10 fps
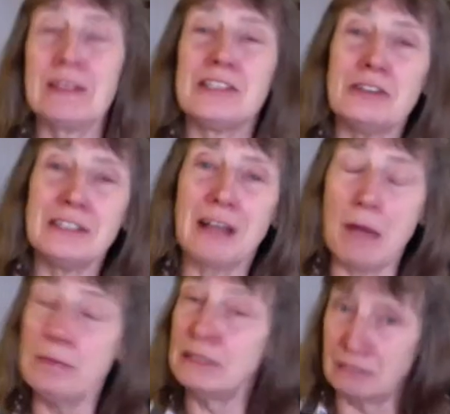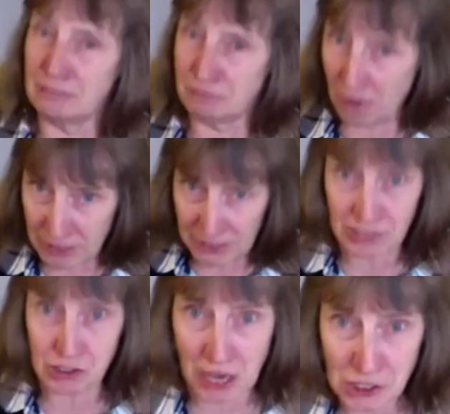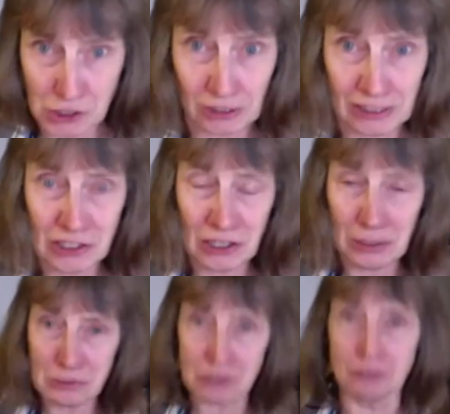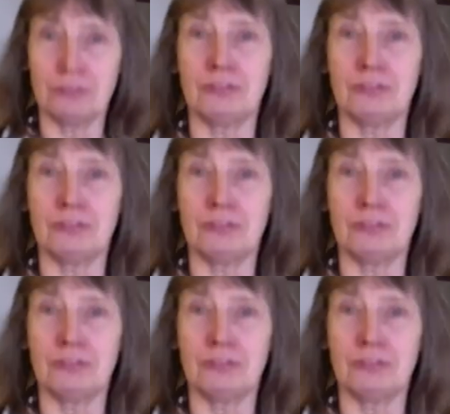So, I mean, very educational in terms of,